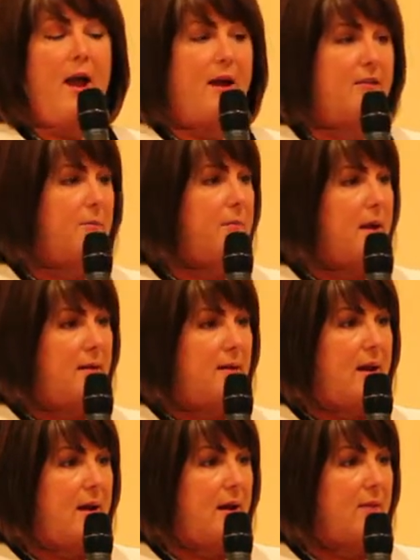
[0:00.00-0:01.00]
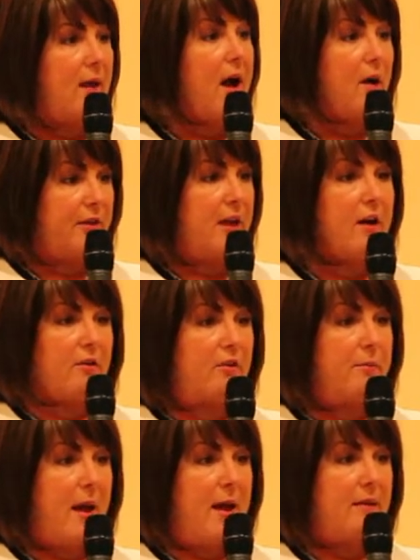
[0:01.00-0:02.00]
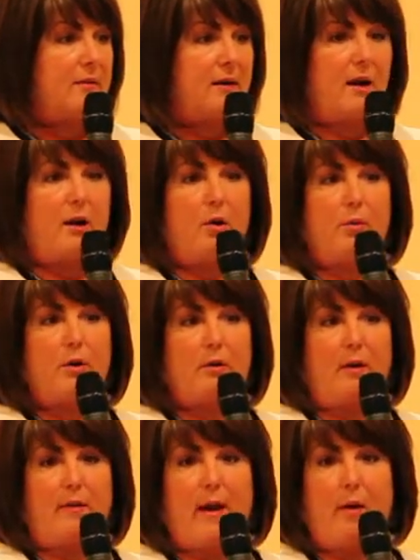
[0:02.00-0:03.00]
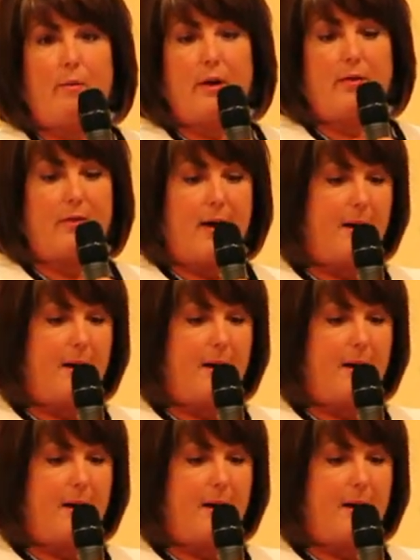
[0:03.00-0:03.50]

as a big need in the healthcare space. And I know we're doing that with